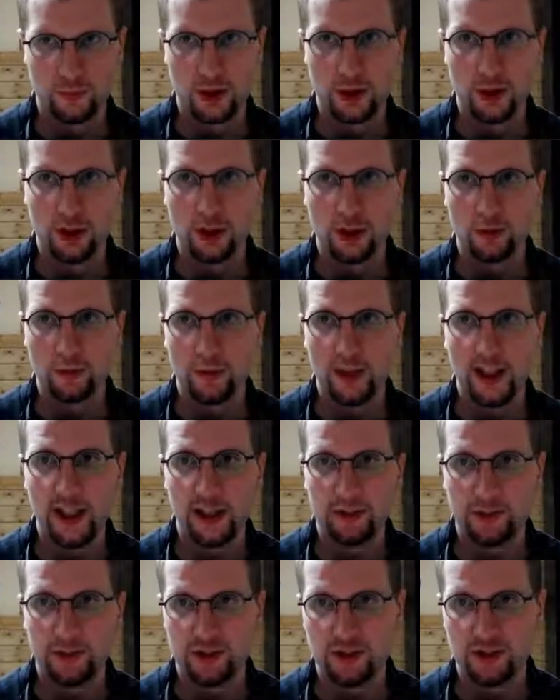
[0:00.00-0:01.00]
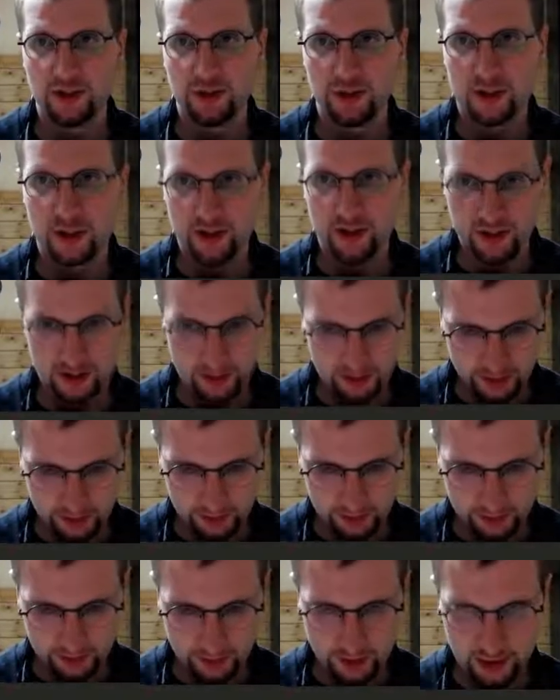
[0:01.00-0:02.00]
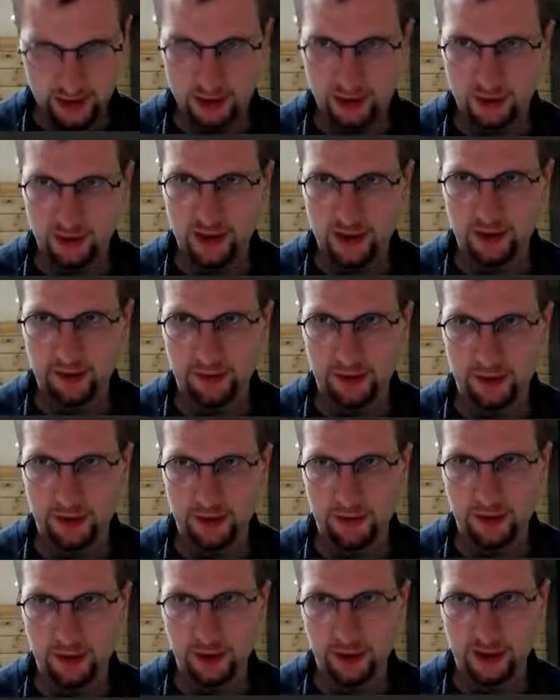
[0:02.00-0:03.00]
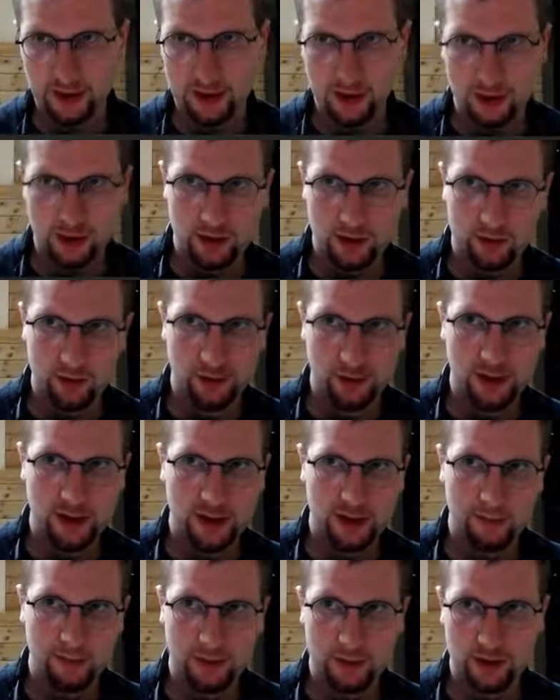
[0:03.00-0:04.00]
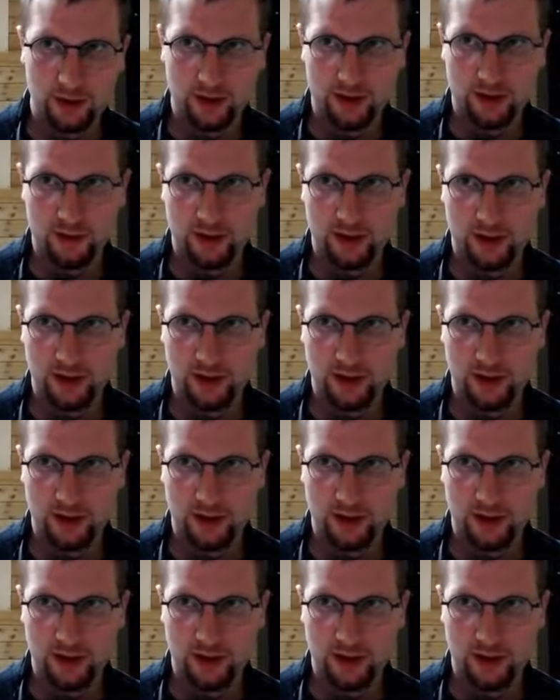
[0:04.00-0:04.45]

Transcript: Right, we still get the functions, right? We're actually ignoring them, so that's fine.